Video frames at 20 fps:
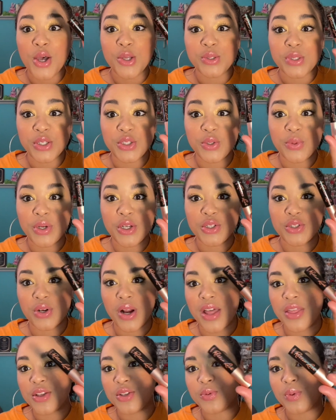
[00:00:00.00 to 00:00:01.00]
so i do want to
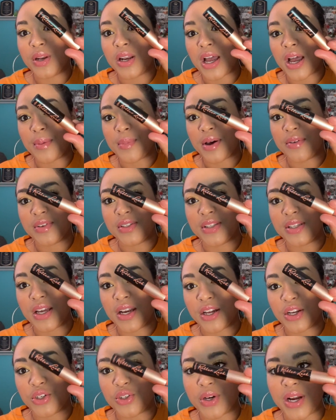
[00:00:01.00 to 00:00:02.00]
try this one i'm obviously
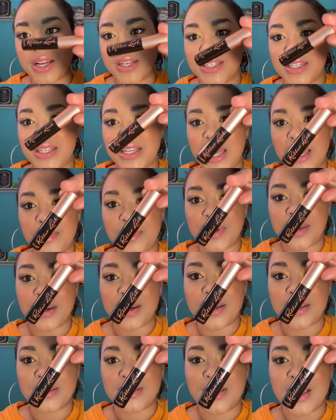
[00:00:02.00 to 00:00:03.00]
not going to try it today
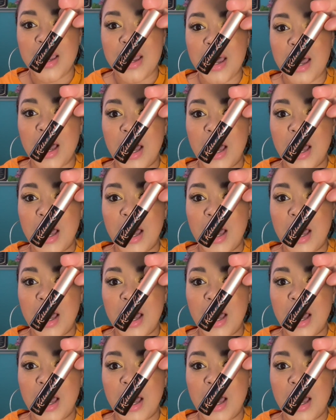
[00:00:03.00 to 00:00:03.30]
because